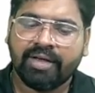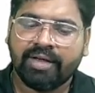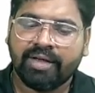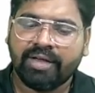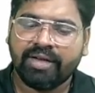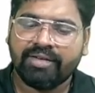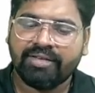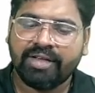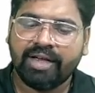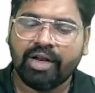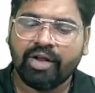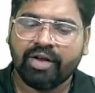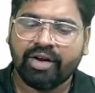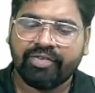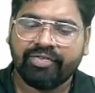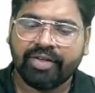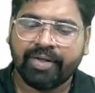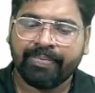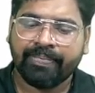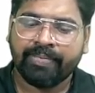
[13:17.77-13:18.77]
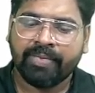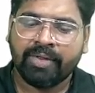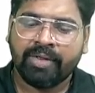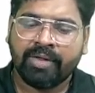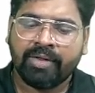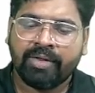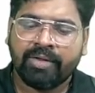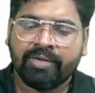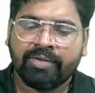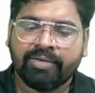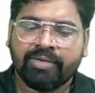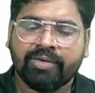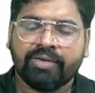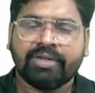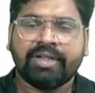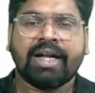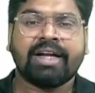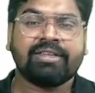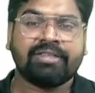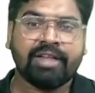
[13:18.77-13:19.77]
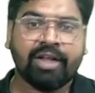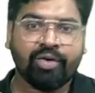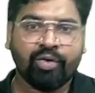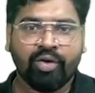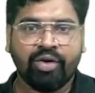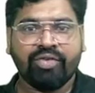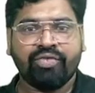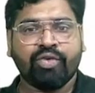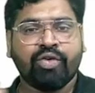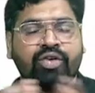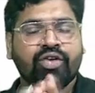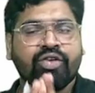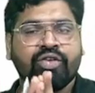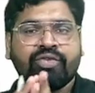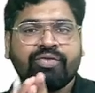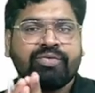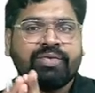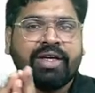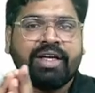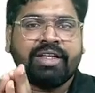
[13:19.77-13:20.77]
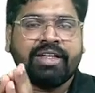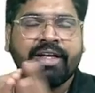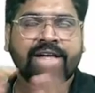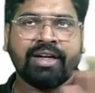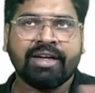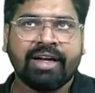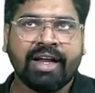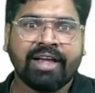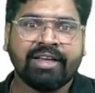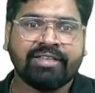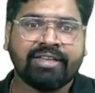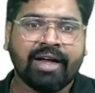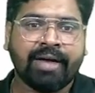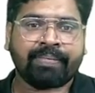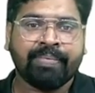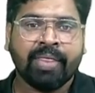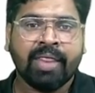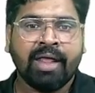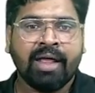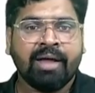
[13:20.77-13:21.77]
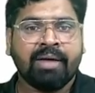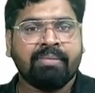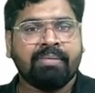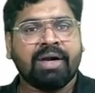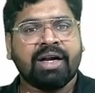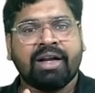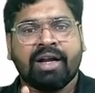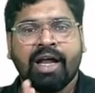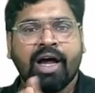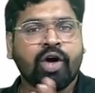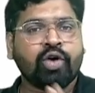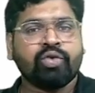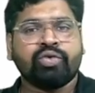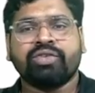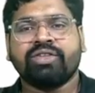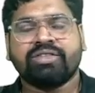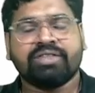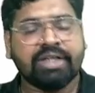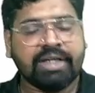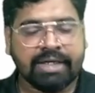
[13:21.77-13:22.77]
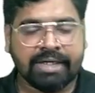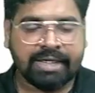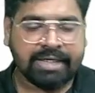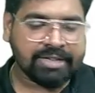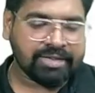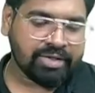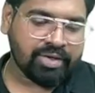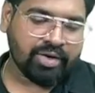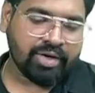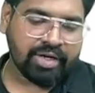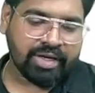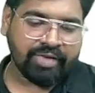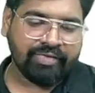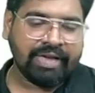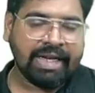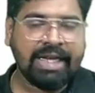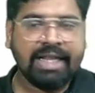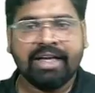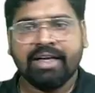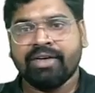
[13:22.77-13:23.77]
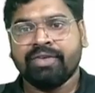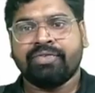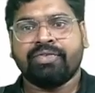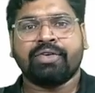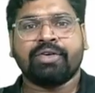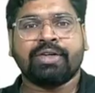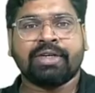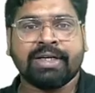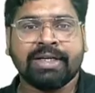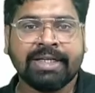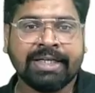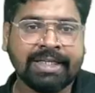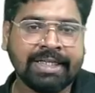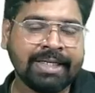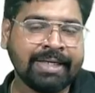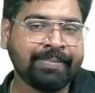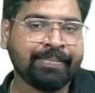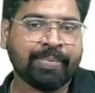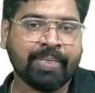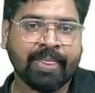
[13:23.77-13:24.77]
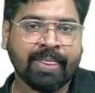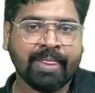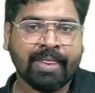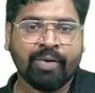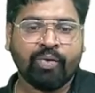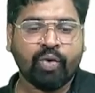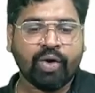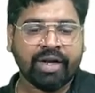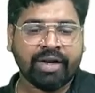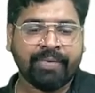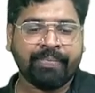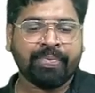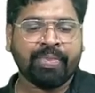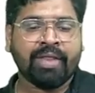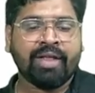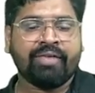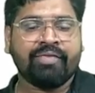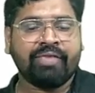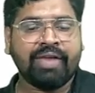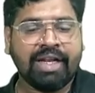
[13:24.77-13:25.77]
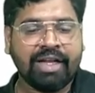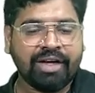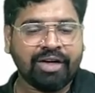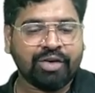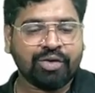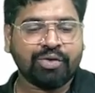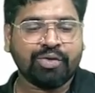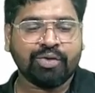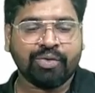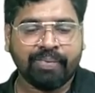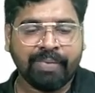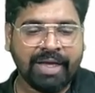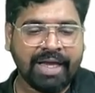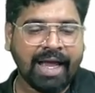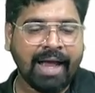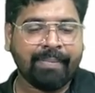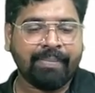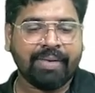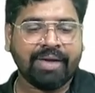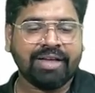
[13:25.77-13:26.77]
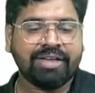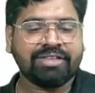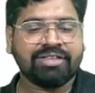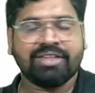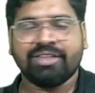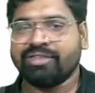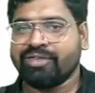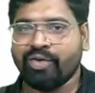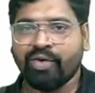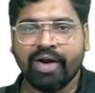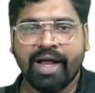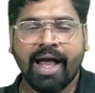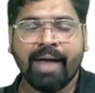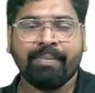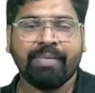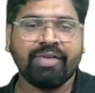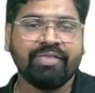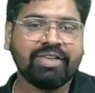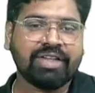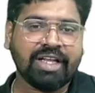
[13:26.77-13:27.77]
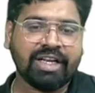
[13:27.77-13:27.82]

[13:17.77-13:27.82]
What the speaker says: in cielography. So that's their old photo in their nice time. But now this girl is not willing for any what willing to be happy. She is not happy with